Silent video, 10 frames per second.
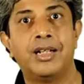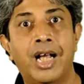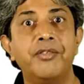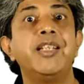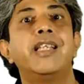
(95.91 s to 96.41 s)

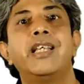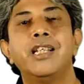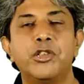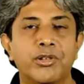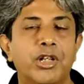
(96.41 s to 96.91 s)
having
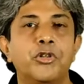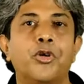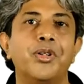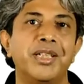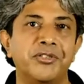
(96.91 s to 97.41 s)
taken into account
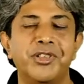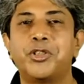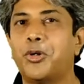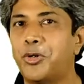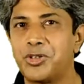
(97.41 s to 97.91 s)
all the
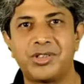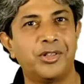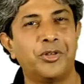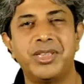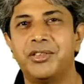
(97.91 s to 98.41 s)
different costs
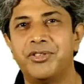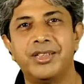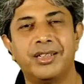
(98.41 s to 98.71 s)
and all the different